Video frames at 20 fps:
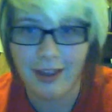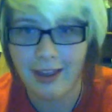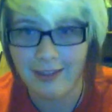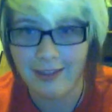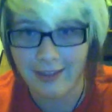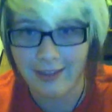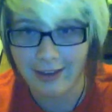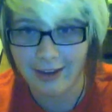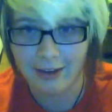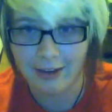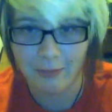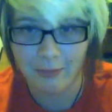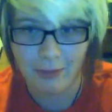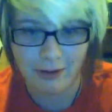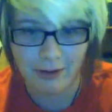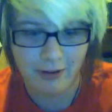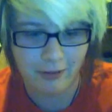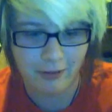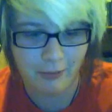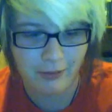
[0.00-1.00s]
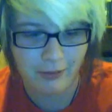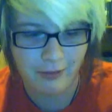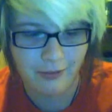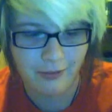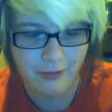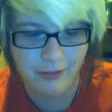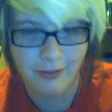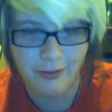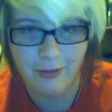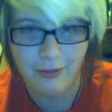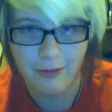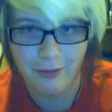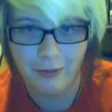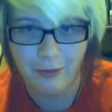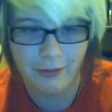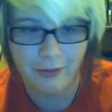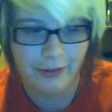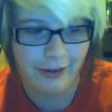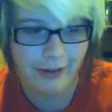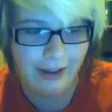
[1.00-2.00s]
and that gets better as well.
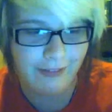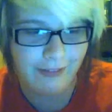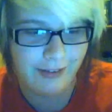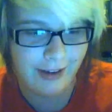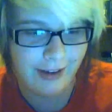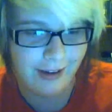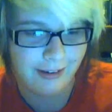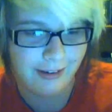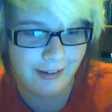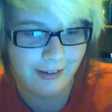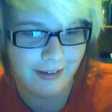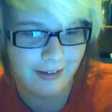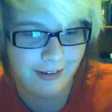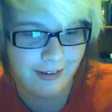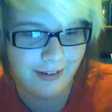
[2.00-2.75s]
Hold on, I have text.